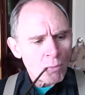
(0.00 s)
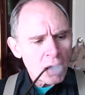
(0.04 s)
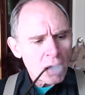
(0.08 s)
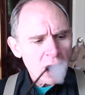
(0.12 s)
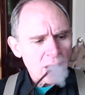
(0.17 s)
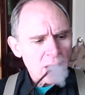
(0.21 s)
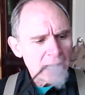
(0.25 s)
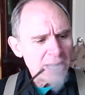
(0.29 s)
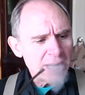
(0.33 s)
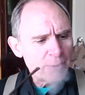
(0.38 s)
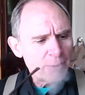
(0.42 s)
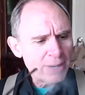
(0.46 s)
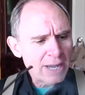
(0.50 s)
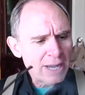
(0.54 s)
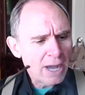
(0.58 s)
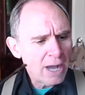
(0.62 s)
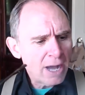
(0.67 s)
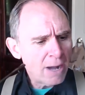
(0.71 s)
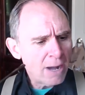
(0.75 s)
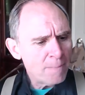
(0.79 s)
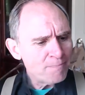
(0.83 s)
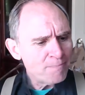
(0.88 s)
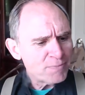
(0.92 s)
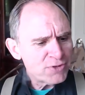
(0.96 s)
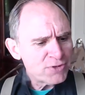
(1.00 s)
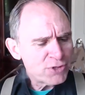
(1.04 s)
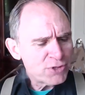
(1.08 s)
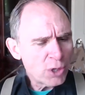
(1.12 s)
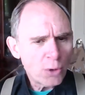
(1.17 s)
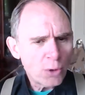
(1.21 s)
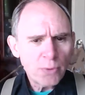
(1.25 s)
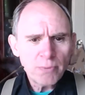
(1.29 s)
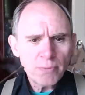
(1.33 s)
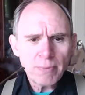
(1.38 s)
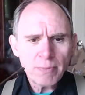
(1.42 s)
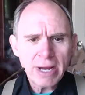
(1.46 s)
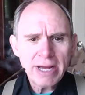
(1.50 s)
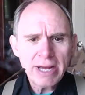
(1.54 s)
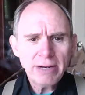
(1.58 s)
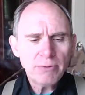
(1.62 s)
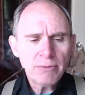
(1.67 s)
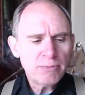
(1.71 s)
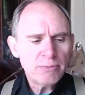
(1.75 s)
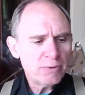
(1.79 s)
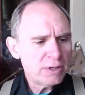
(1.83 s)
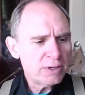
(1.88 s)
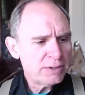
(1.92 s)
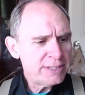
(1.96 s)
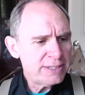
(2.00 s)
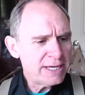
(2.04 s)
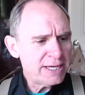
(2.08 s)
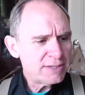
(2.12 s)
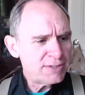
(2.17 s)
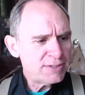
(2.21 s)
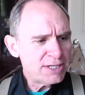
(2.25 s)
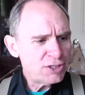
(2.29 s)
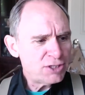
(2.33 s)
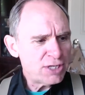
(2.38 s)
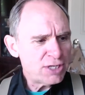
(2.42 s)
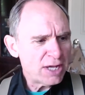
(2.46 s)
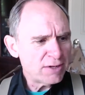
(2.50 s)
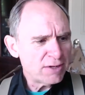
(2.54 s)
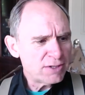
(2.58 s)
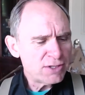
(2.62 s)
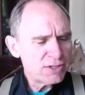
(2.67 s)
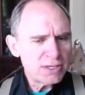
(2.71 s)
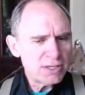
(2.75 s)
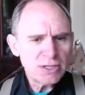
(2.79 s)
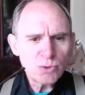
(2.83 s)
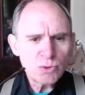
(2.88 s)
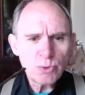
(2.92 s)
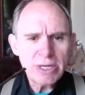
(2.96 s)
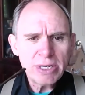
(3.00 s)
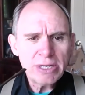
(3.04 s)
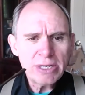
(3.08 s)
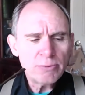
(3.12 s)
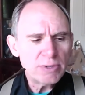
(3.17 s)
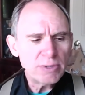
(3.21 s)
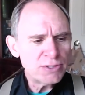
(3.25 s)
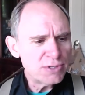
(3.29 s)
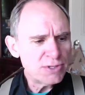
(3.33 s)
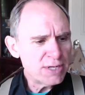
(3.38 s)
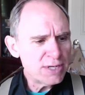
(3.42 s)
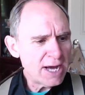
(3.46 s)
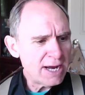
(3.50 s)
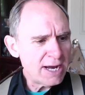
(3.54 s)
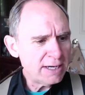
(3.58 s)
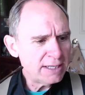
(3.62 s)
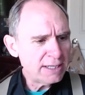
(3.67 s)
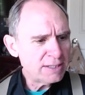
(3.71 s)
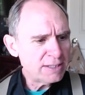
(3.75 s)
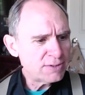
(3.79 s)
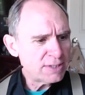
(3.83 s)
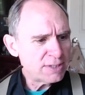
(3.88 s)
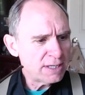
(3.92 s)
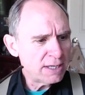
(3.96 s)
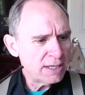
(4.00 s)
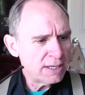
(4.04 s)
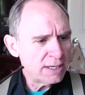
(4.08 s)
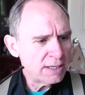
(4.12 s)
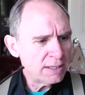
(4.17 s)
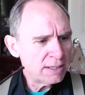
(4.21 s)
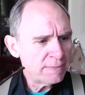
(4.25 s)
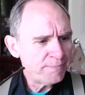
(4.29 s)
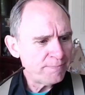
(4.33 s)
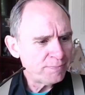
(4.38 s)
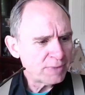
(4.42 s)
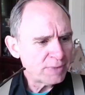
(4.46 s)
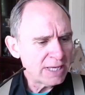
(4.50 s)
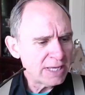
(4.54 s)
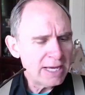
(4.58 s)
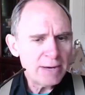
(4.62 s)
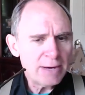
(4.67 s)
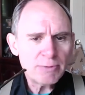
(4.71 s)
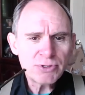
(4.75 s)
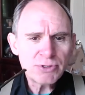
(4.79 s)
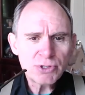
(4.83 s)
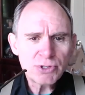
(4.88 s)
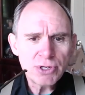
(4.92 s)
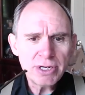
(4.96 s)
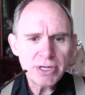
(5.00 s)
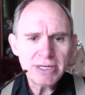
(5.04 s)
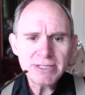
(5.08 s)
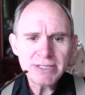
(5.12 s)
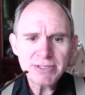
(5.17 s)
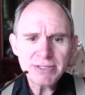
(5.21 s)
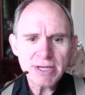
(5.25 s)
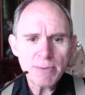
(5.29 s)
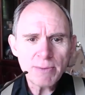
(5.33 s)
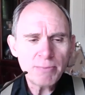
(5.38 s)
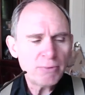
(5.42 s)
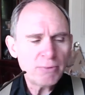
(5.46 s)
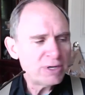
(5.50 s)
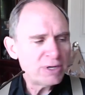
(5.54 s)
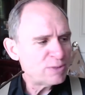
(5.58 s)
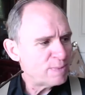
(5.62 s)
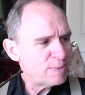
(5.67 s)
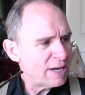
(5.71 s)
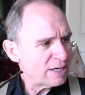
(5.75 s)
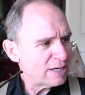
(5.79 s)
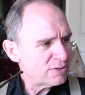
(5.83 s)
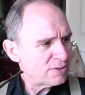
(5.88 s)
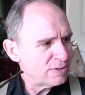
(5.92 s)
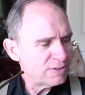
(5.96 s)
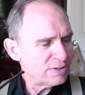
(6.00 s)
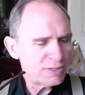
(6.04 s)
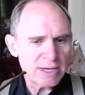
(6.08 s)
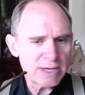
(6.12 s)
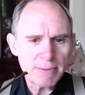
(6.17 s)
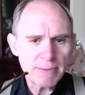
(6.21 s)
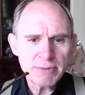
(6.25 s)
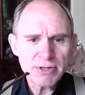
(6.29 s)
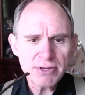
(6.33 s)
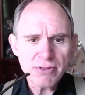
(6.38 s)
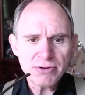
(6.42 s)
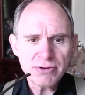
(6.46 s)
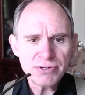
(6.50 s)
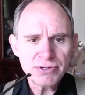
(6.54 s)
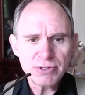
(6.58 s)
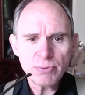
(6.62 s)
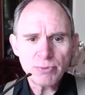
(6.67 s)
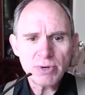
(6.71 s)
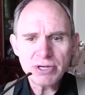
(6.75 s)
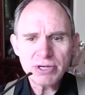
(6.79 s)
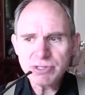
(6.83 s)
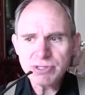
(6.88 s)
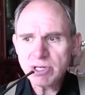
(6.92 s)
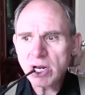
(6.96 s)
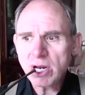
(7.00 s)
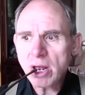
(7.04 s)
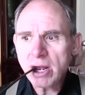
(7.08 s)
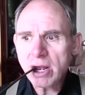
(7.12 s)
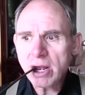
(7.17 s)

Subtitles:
Anyway, so my TSC challenge this week was not as, it was good in some respects, in some others it wasn't